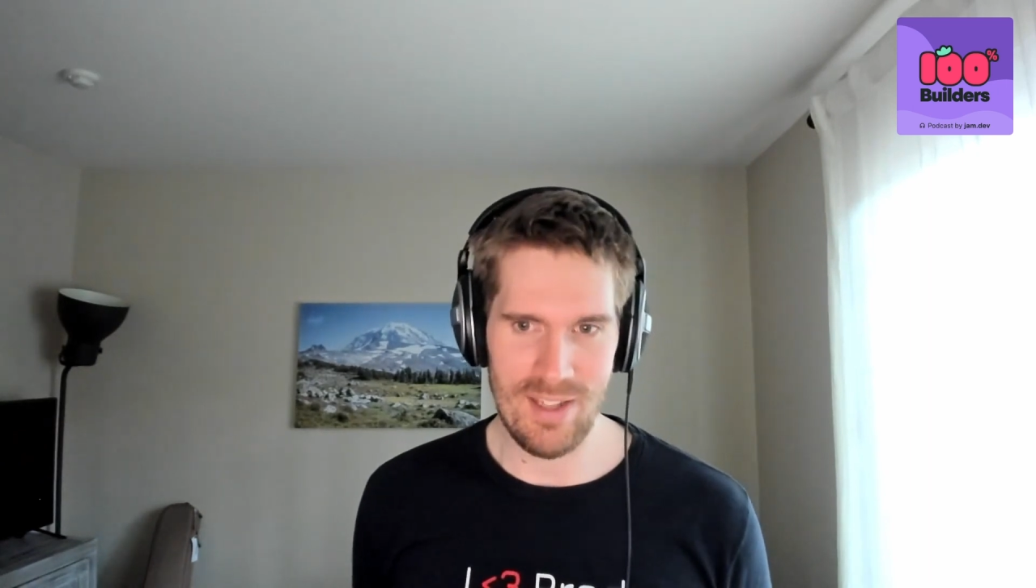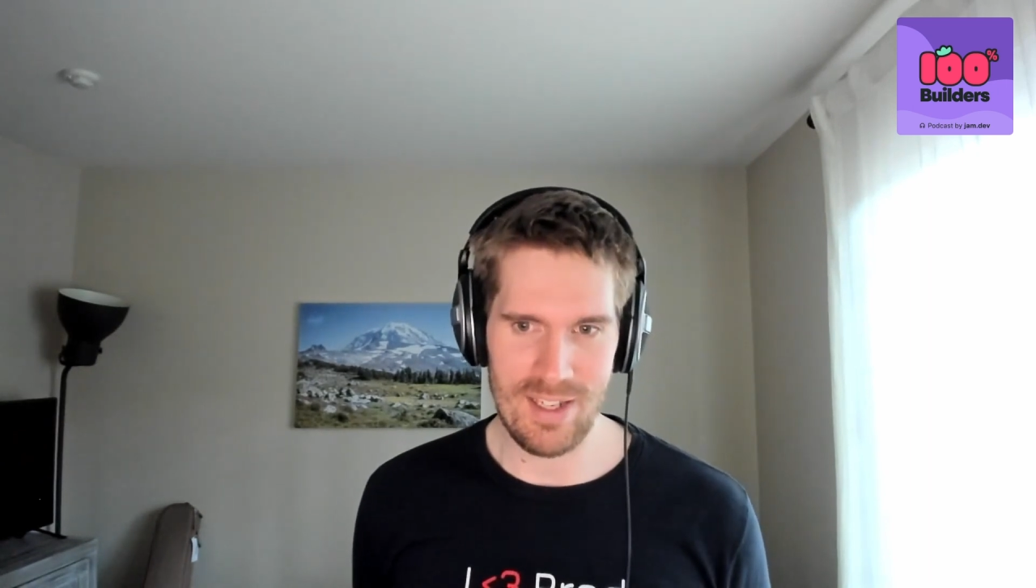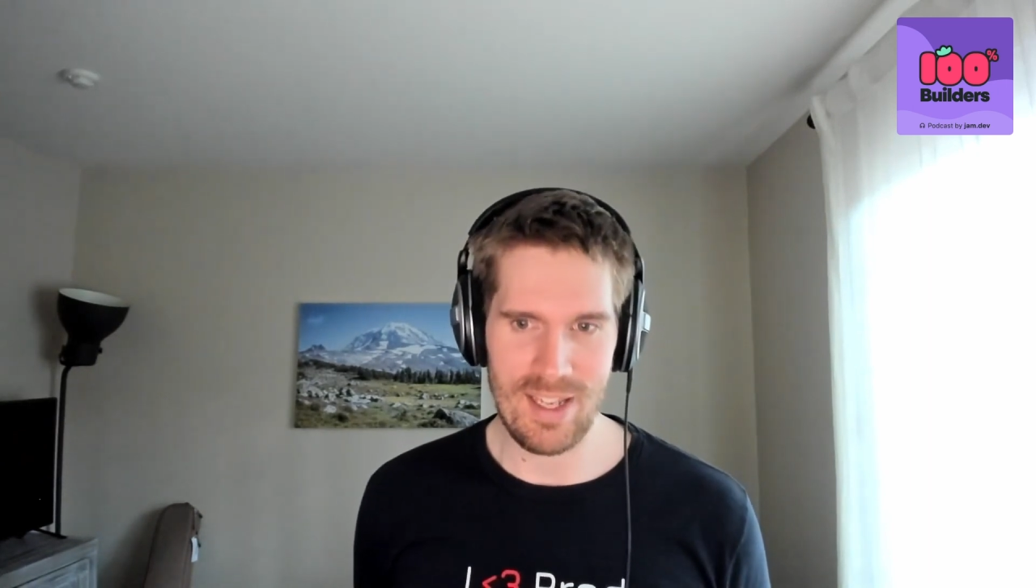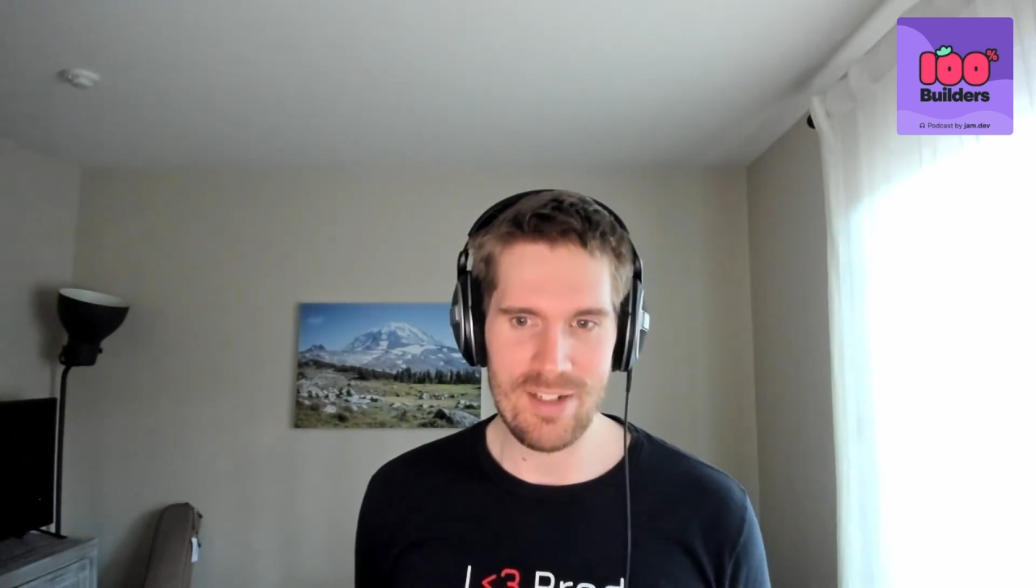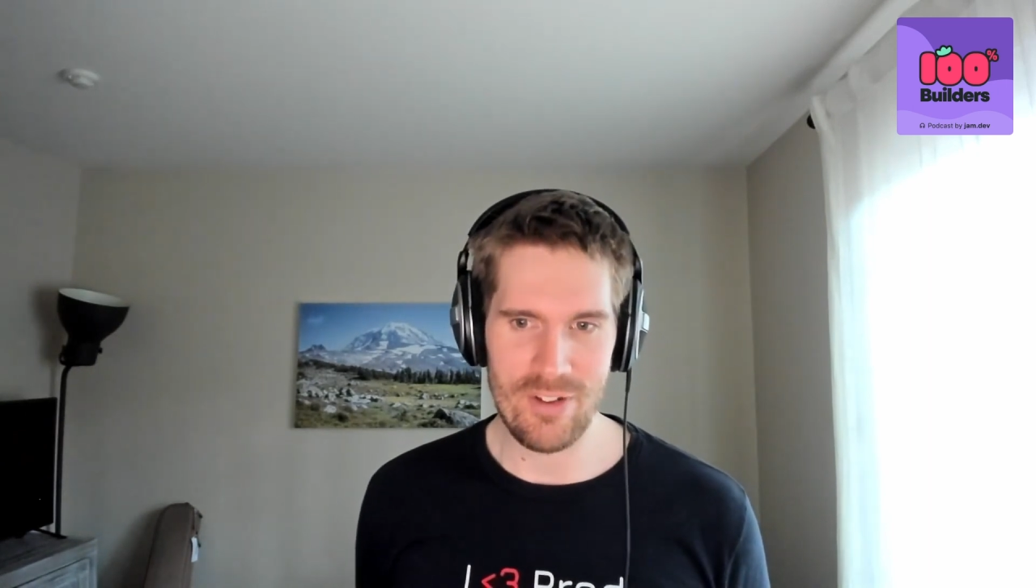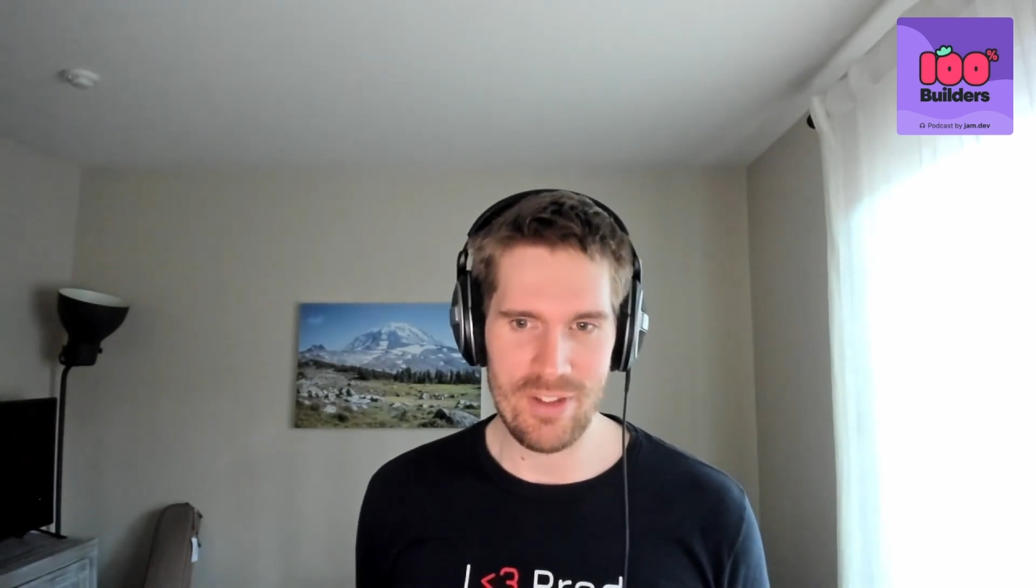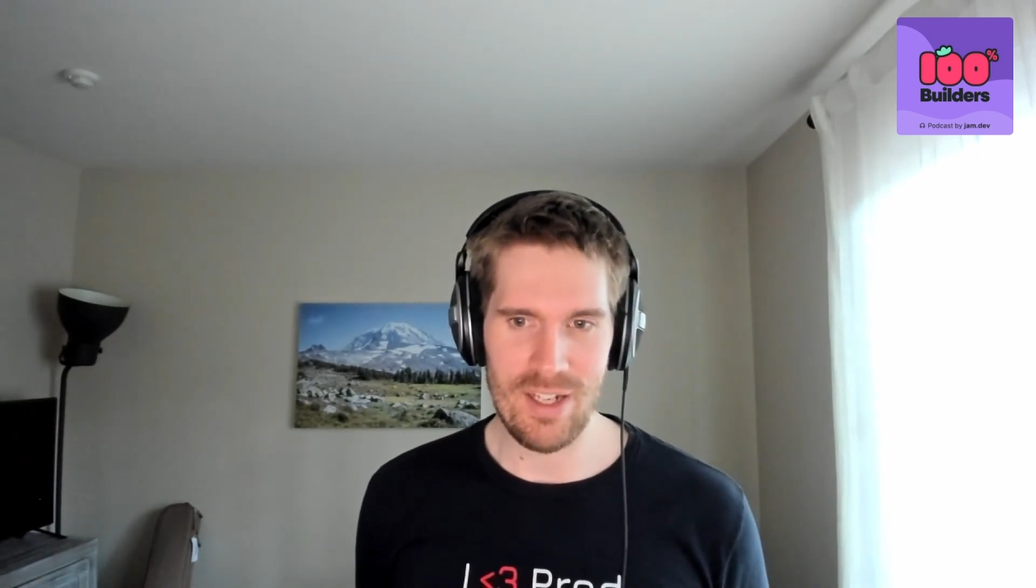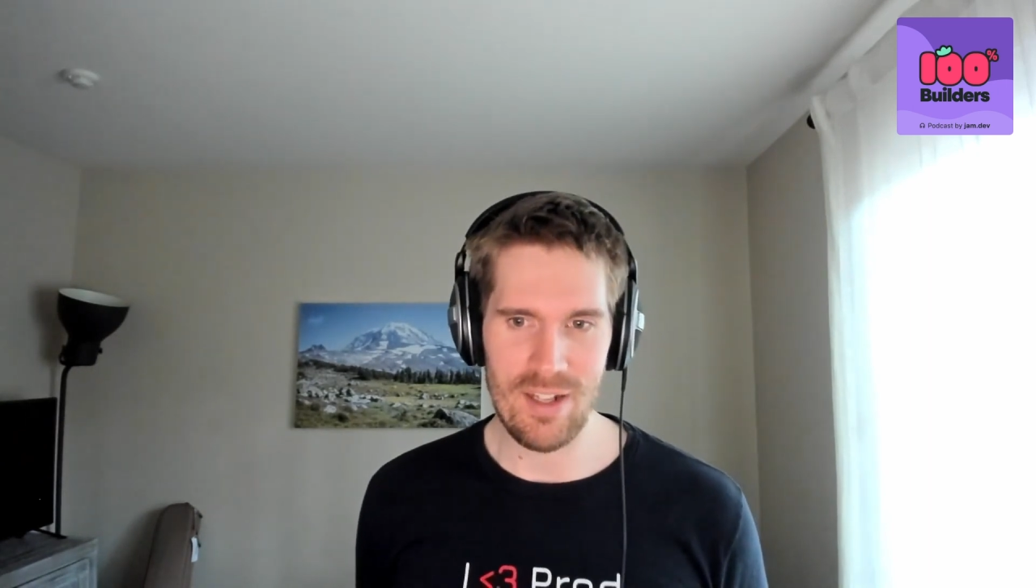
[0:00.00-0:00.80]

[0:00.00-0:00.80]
Like I know that